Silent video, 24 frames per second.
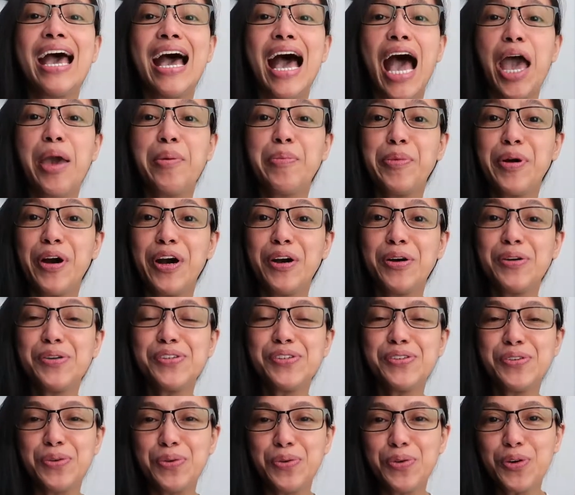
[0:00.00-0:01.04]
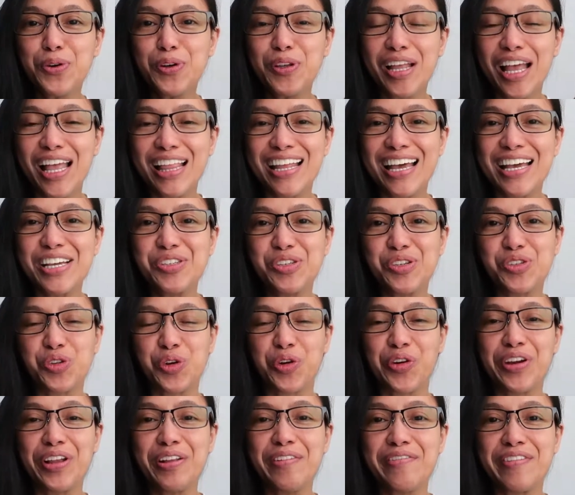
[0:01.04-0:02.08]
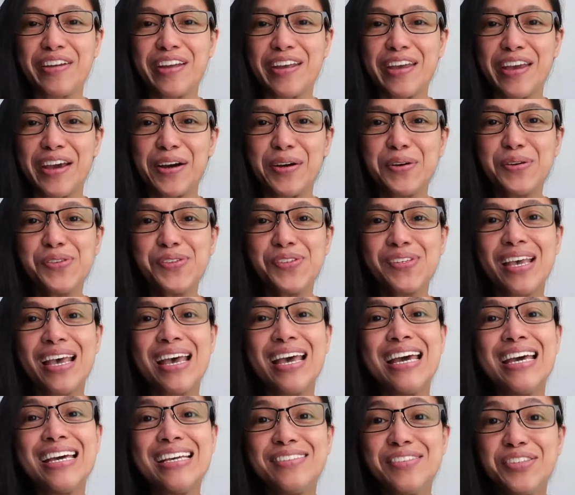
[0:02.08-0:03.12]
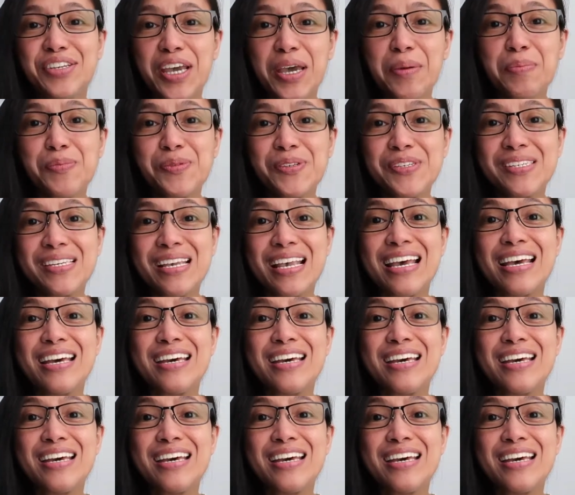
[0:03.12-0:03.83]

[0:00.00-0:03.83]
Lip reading: I post ukulele tutorial videos, tips,